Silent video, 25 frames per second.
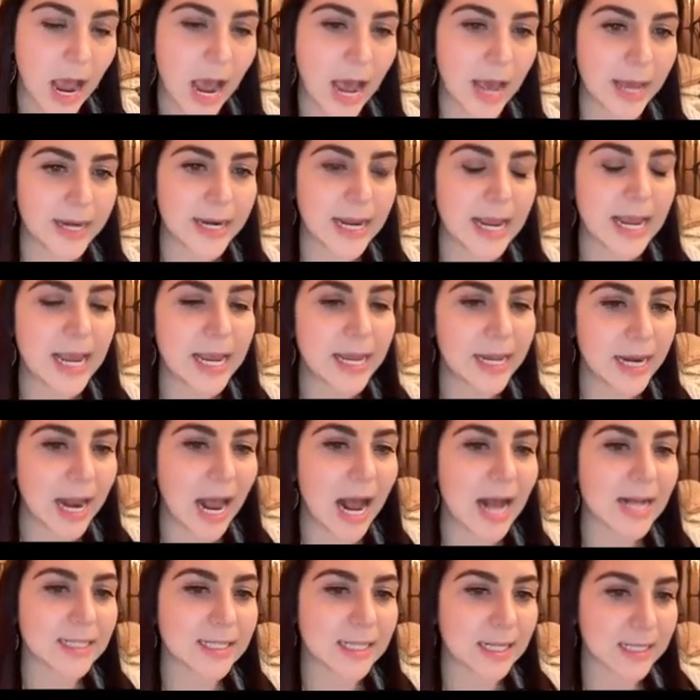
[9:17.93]
And it
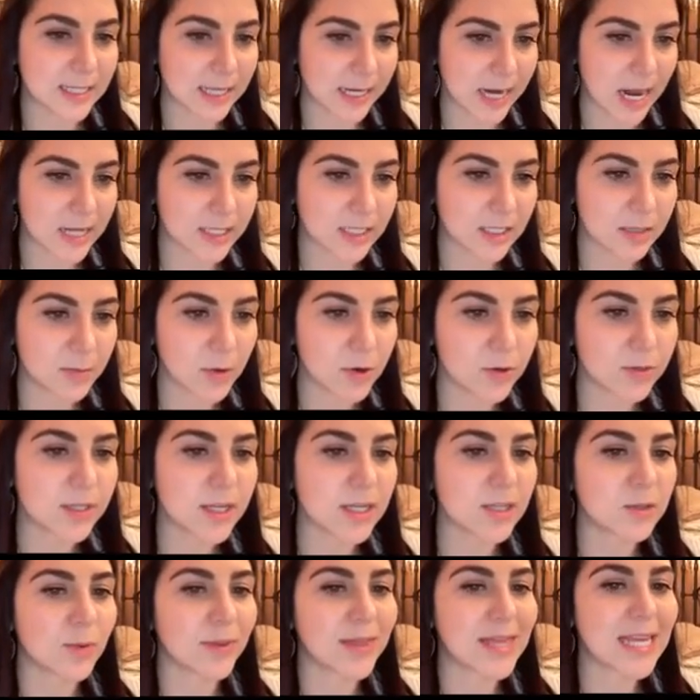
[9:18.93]
has this
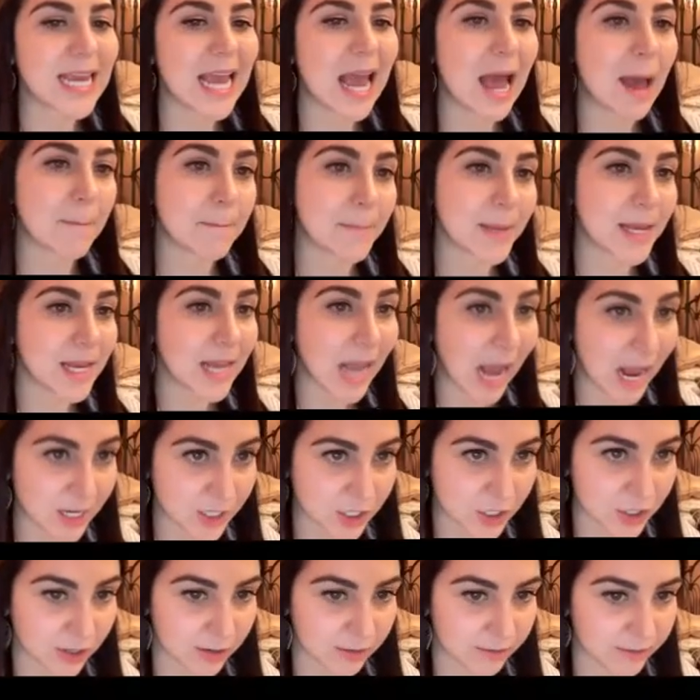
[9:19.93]
anastomoses with the
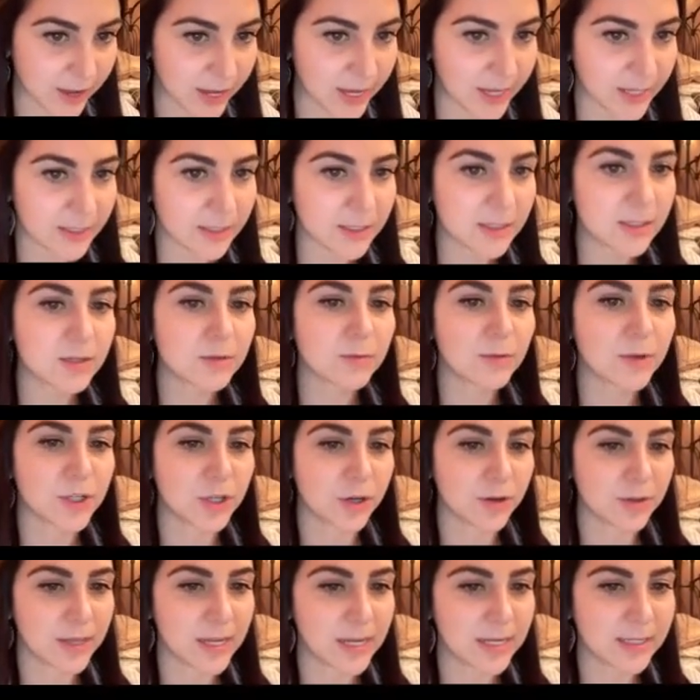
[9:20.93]
epigastric veins, which
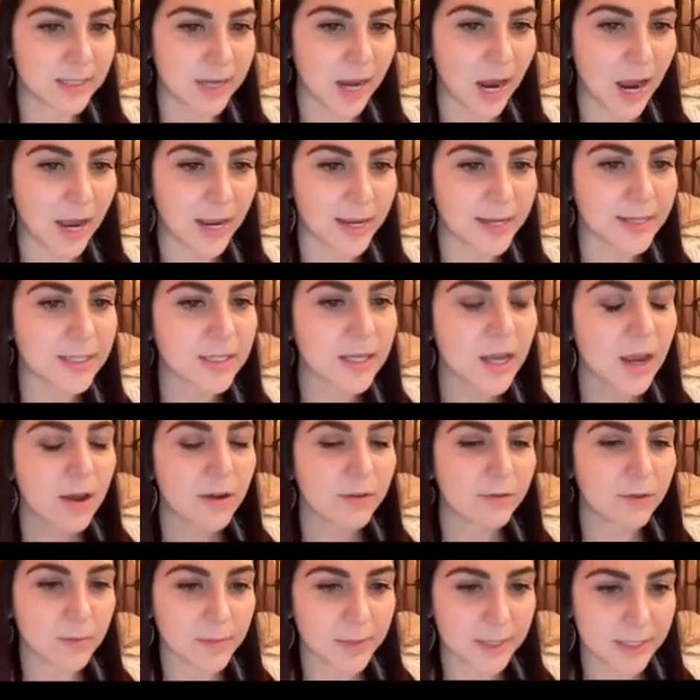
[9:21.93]
are these guys
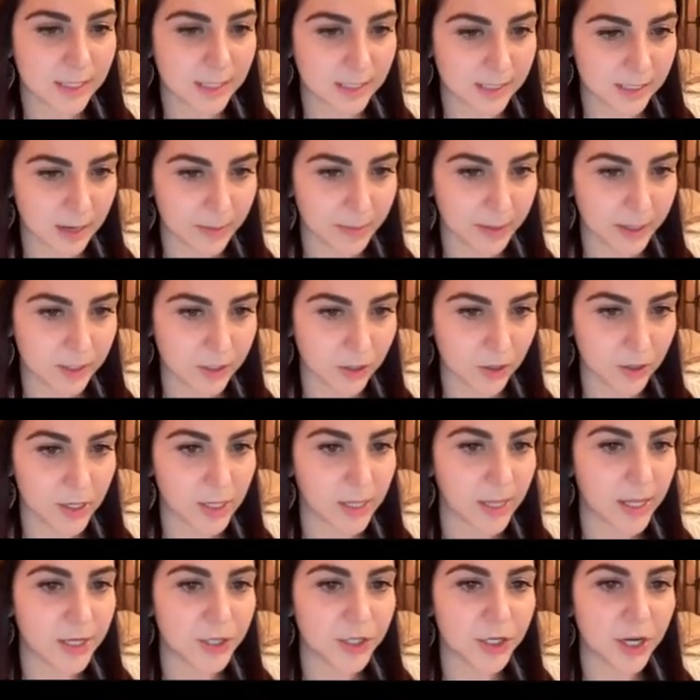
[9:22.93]
from the systemic
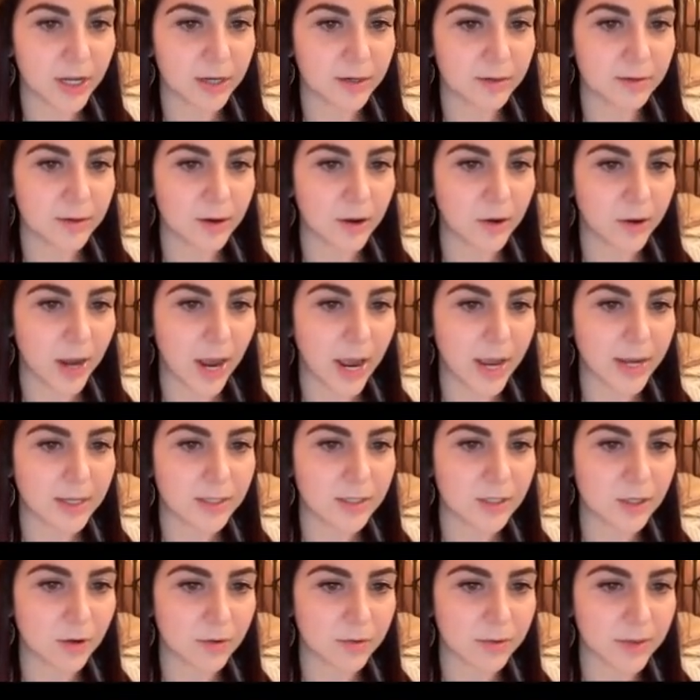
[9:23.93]
circulation. Okay,
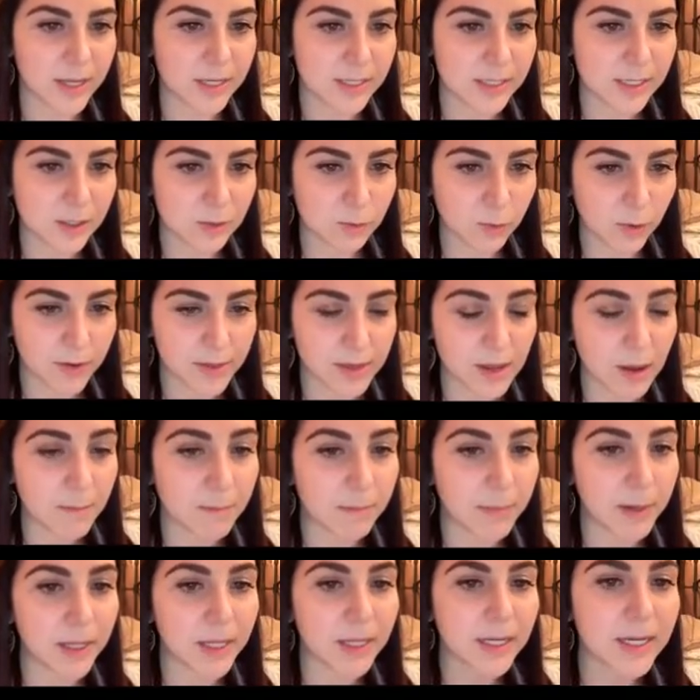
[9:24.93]
so this is where the
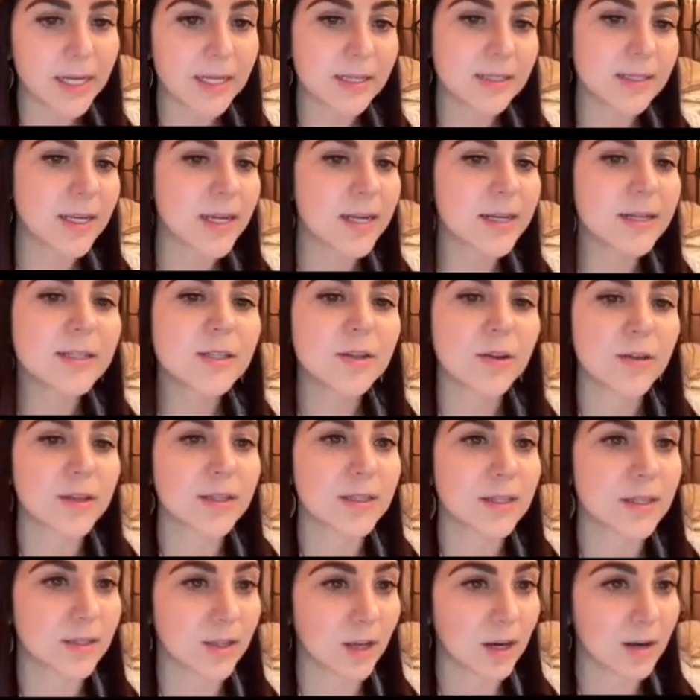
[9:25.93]
umbilicus is. So
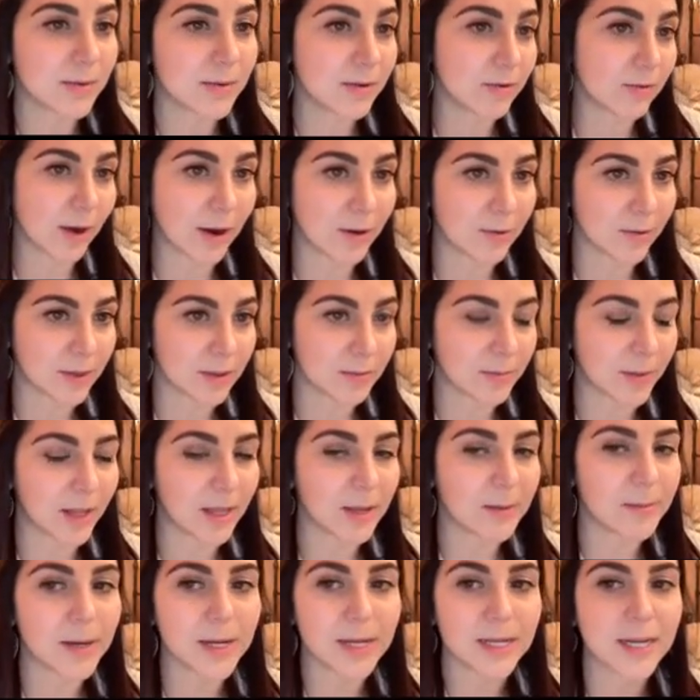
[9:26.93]
this is going to be right where the
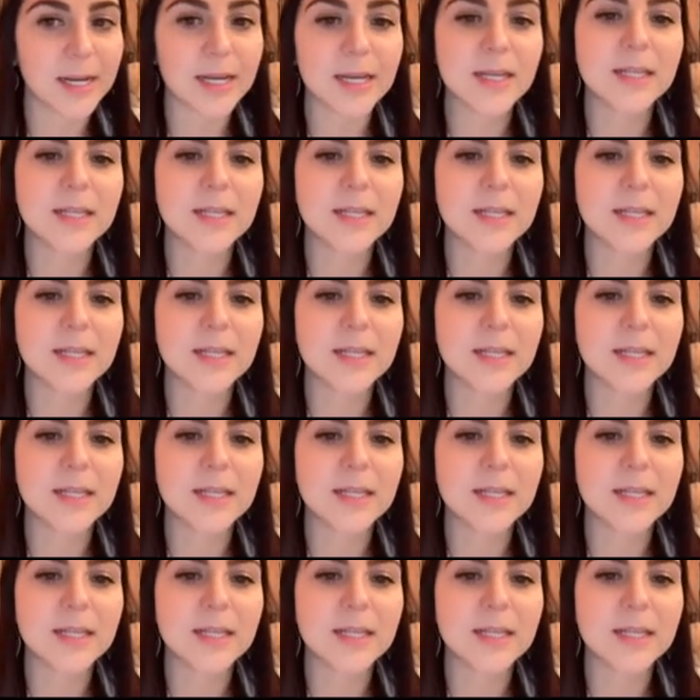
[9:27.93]
belly button